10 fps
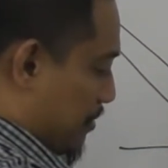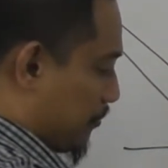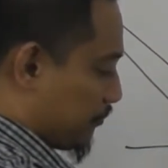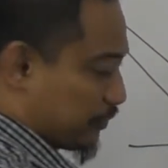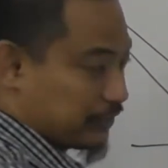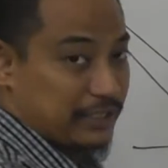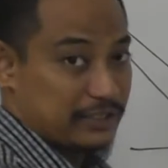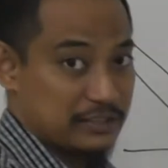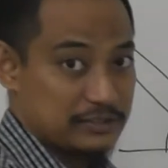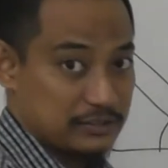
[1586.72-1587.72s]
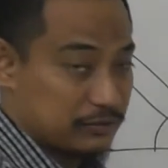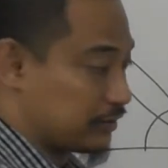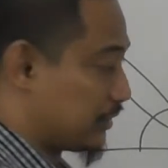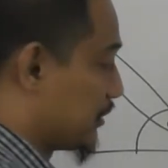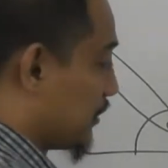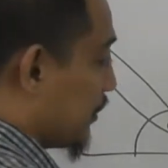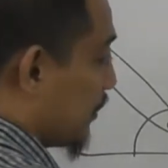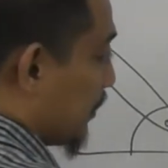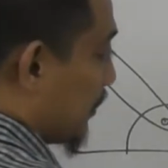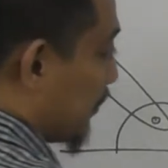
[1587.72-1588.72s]
hopefully you can guess this already.
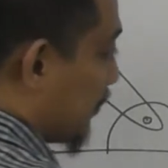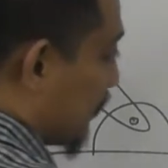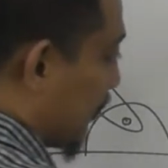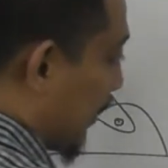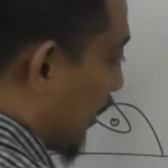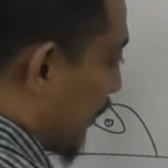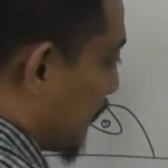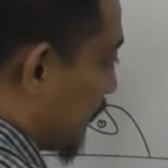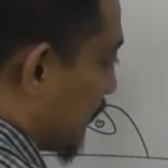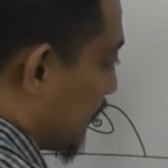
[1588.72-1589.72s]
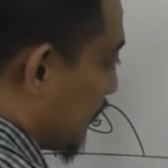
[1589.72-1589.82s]
You'll have,